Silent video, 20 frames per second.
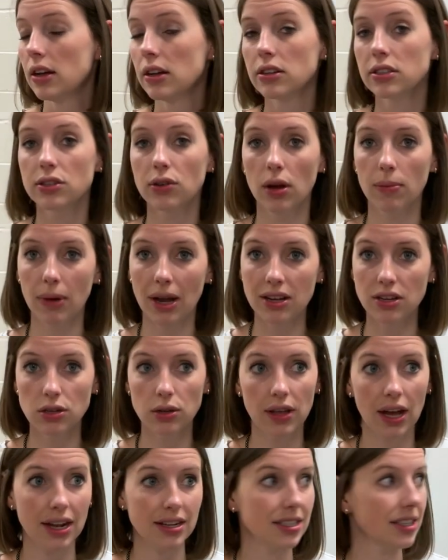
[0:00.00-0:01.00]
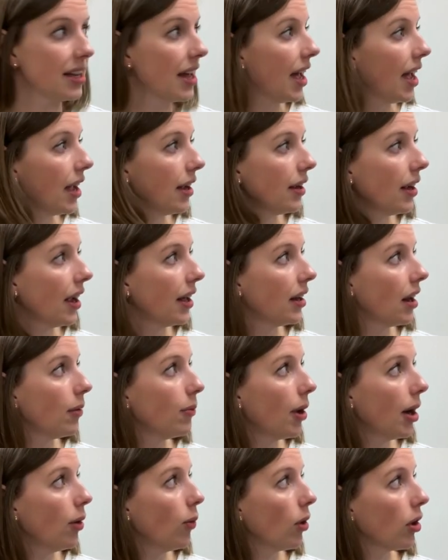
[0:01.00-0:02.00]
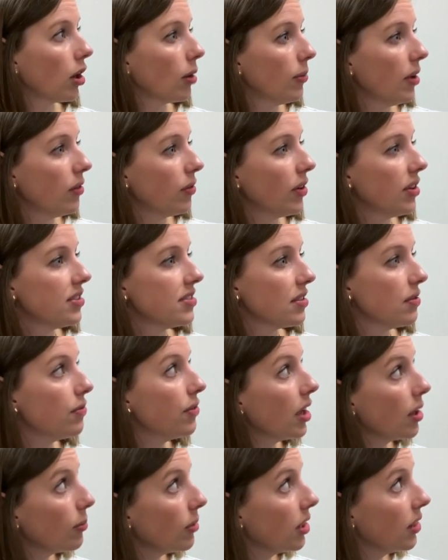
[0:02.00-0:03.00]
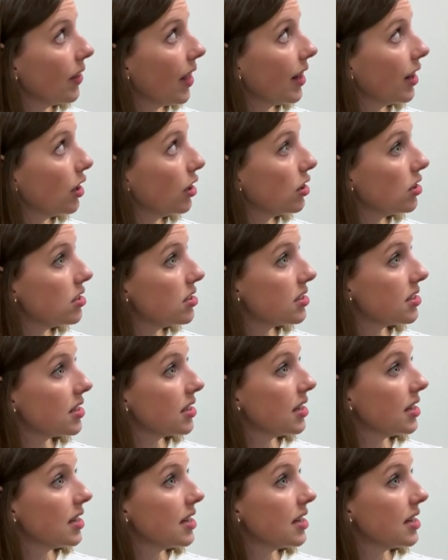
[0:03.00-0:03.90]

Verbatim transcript: So I might do that today and I might work on my friends and family letters.